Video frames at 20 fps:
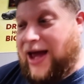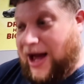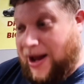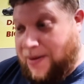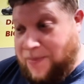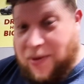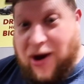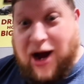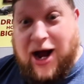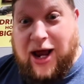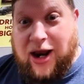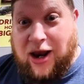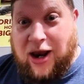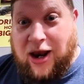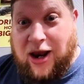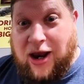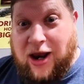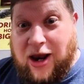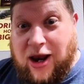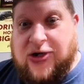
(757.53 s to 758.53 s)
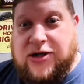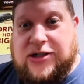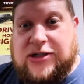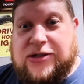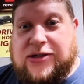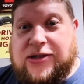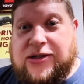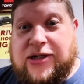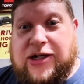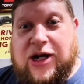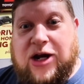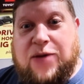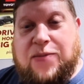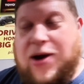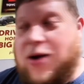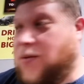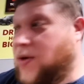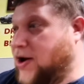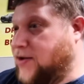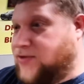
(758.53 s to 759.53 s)
I buy a lot of cars. You know,
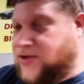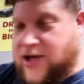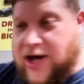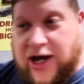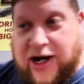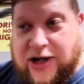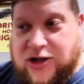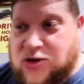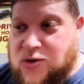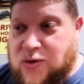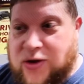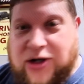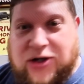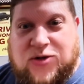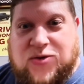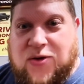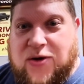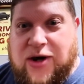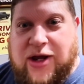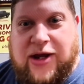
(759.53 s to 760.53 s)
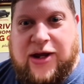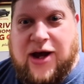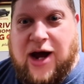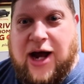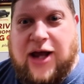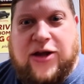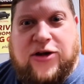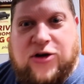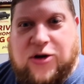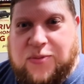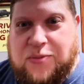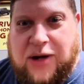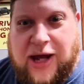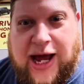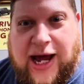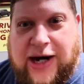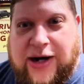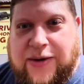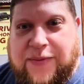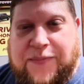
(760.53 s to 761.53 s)
my wife's got a 2020 Highlander
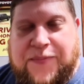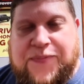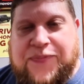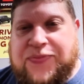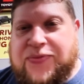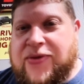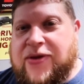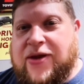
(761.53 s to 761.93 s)
Platinum.